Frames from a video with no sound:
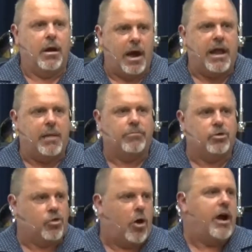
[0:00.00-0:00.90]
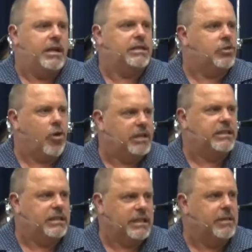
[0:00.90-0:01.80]
I am Christ,
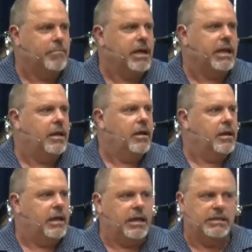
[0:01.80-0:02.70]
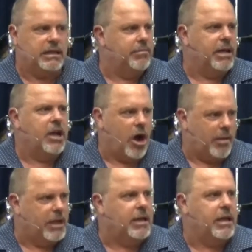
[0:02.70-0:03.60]
Christ is in me, He is in me,
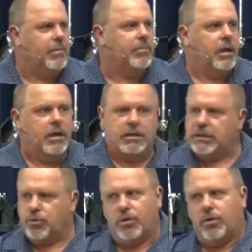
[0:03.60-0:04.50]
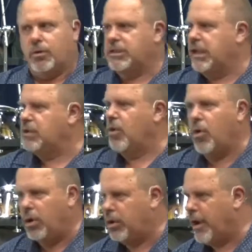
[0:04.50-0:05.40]
I am in Him. That's what it all says
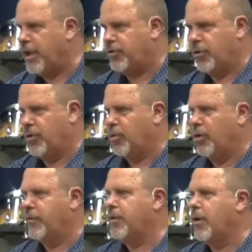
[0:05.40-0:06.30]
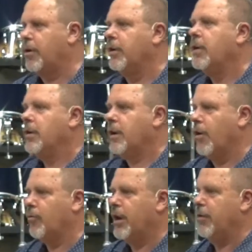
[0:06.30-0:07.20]
all the way through the Word of God.
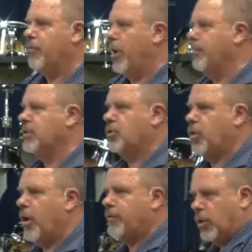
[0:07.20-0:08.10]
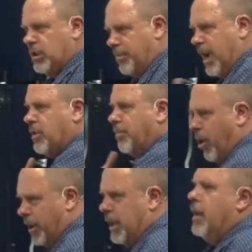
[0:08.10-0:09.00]
Go and read it. Romans 12 talks about the
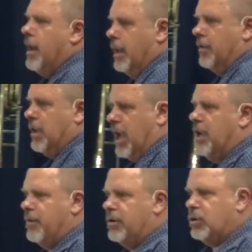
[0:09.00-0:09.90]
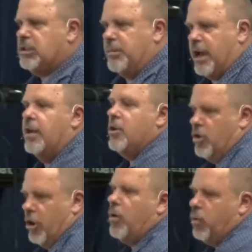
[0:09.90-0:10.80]
body. And at the end of it, it talks about,
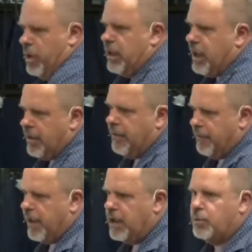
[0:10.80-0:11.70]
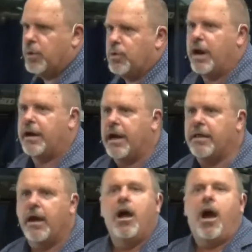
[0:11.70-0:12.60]
you know, when we get offended with one
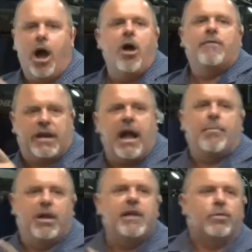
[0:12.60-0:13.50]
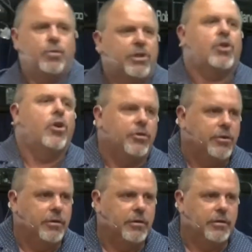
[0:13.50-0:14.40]
another, overcome evil with good.
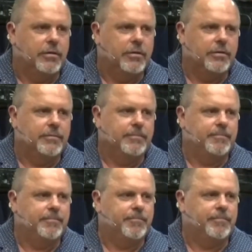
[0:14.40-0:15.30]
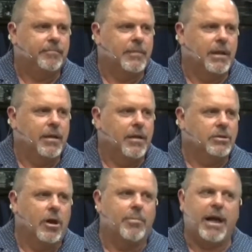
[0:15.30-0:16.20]

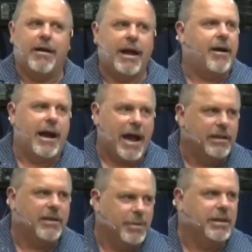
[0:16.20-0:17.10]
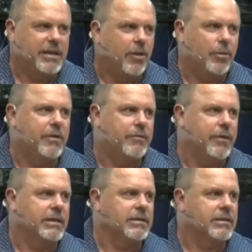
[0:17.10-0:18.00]
It's not about how hardly you've been dealt with,
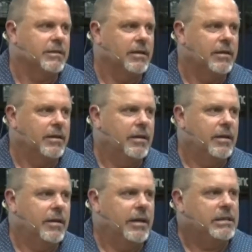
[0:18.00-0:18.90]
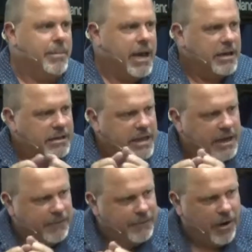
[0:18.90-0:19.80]
friends. It's about
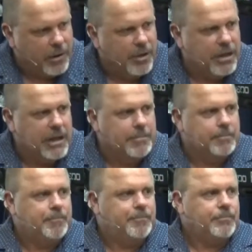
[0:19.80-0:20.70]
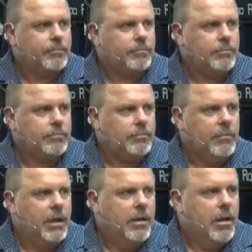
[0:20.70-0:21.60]
identifying with Him.
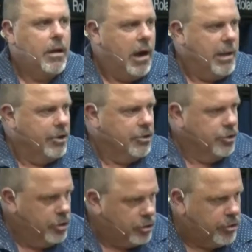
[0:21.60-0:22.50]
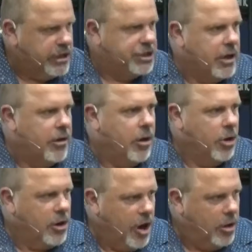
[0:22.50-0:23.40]
I am a new creature. I'm
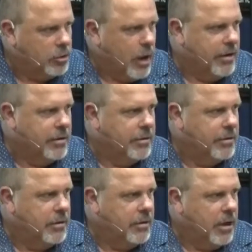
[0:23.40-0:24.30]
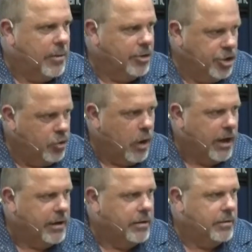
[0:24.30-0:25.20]
not an old one. I'm a new
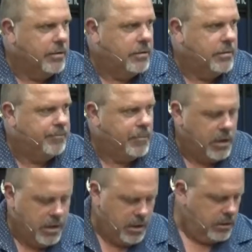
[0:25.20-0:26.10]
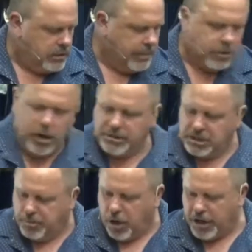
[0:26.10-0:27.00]
one. Sometimes
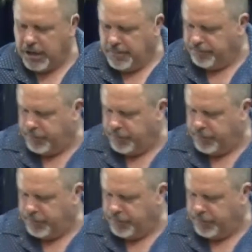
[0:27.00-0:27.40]
this body,